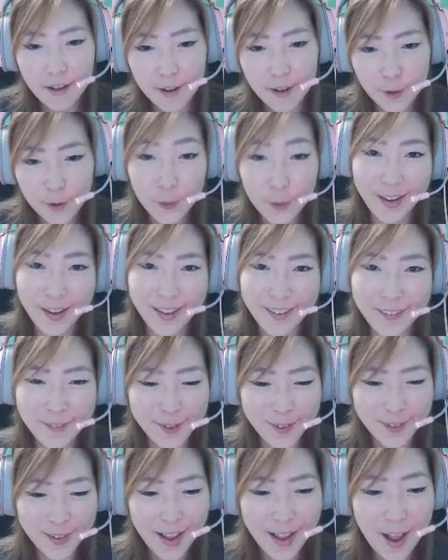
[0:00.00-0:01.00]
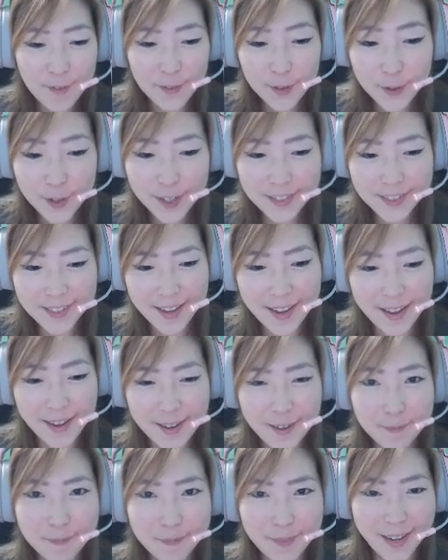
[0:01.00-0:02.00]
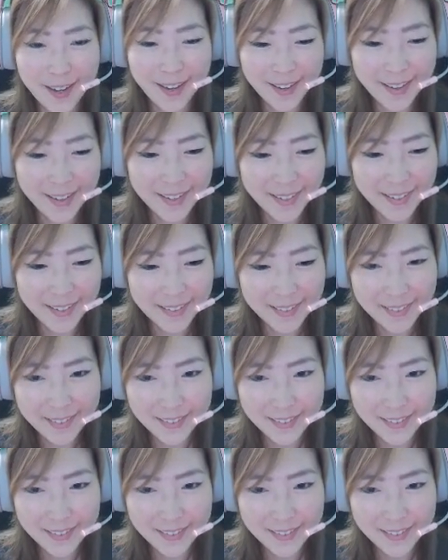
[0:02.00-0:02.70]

Okay, well, have a great day. Bye.